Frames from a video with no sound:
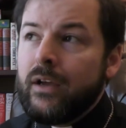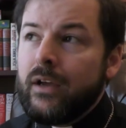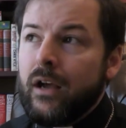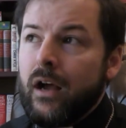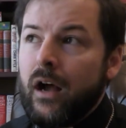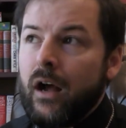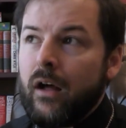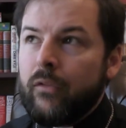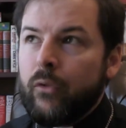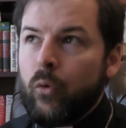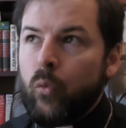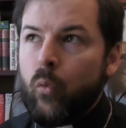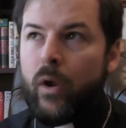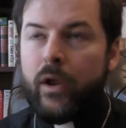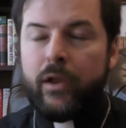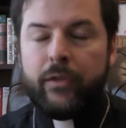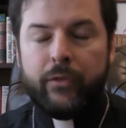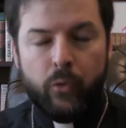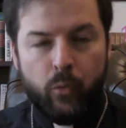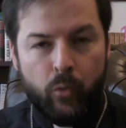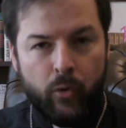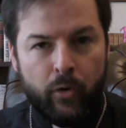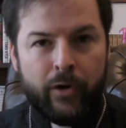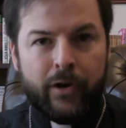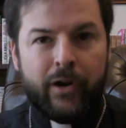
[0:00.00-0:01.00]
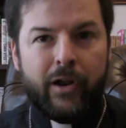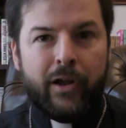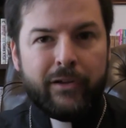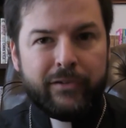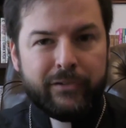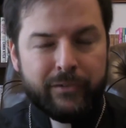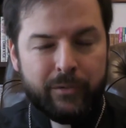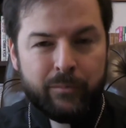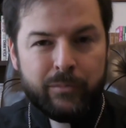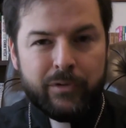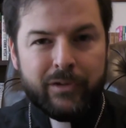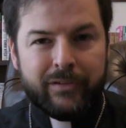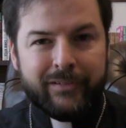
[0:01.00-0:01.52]
The way that we're
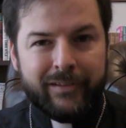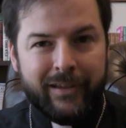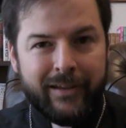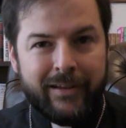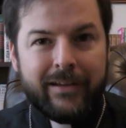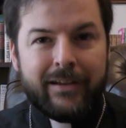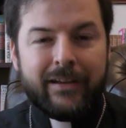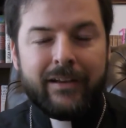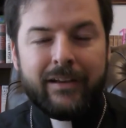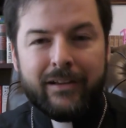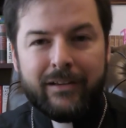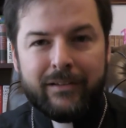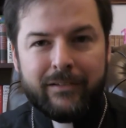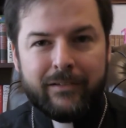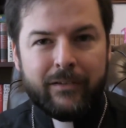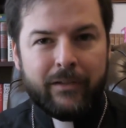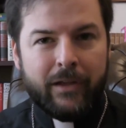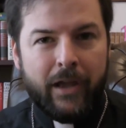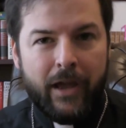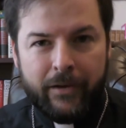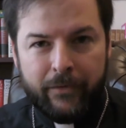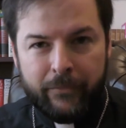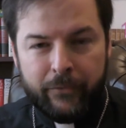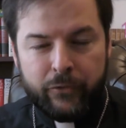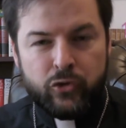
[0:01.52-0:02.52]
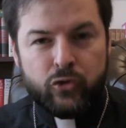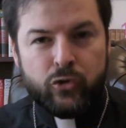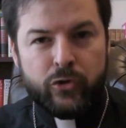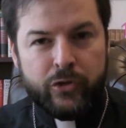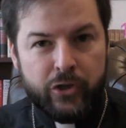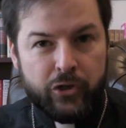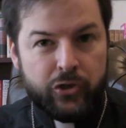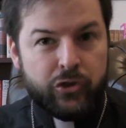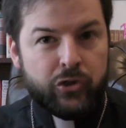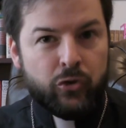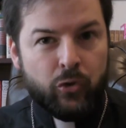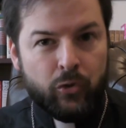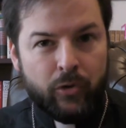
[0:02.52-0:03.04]
accustomed to saying it, the kind of the
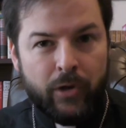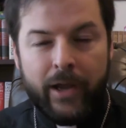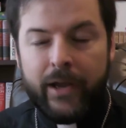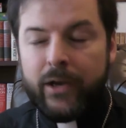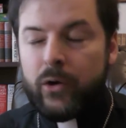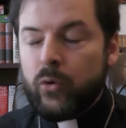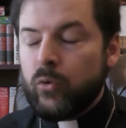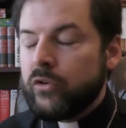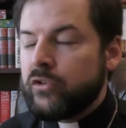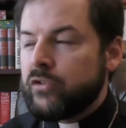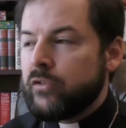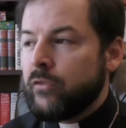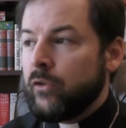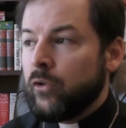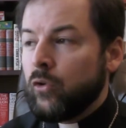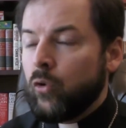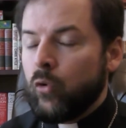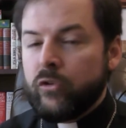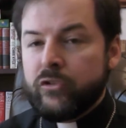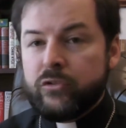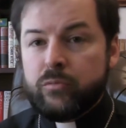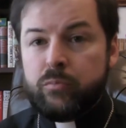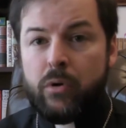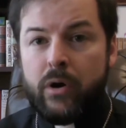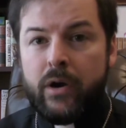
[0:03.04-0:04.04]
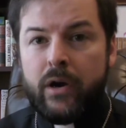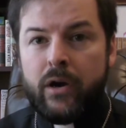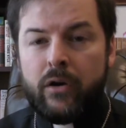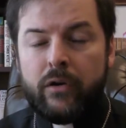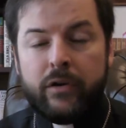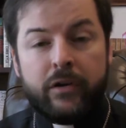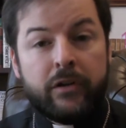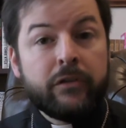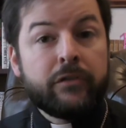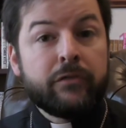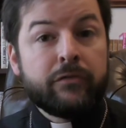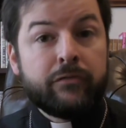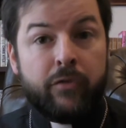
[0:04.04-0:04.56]
traditional language of the Lord's Prayer,
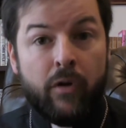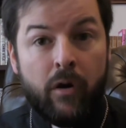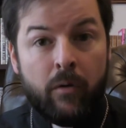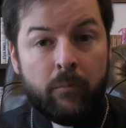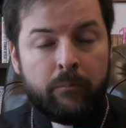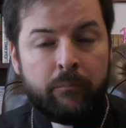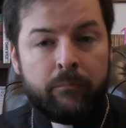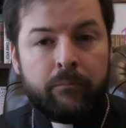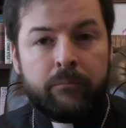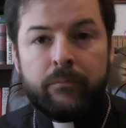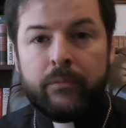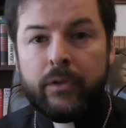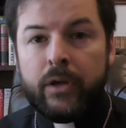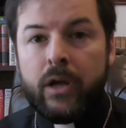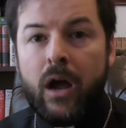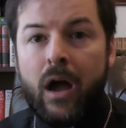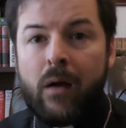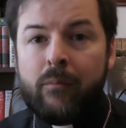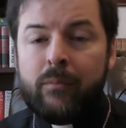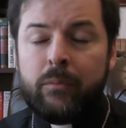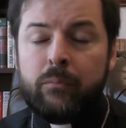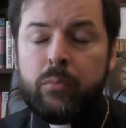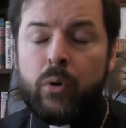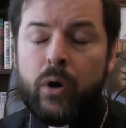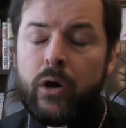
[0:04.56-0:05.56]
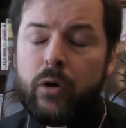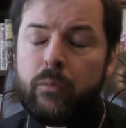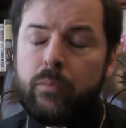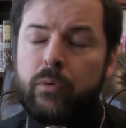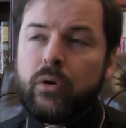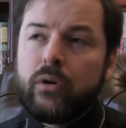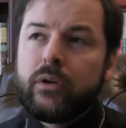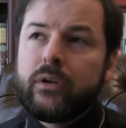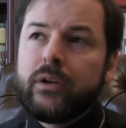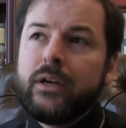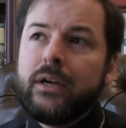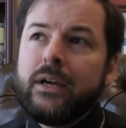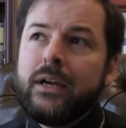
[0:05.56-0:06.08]
is from the Common Prayer
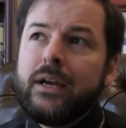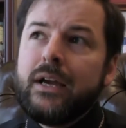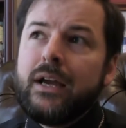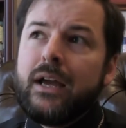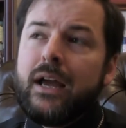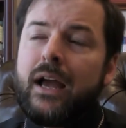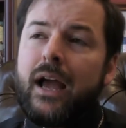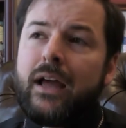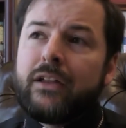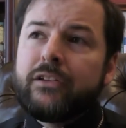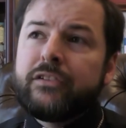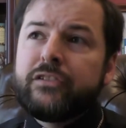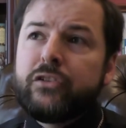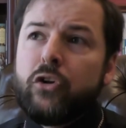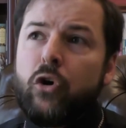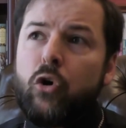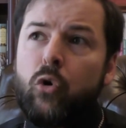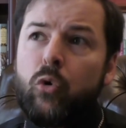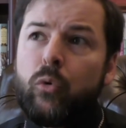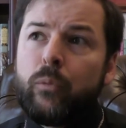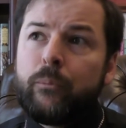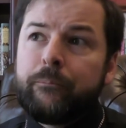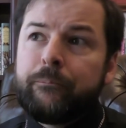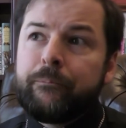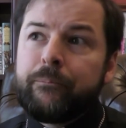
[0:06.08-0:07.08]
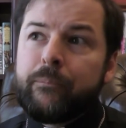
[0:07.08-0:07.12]
Book. And so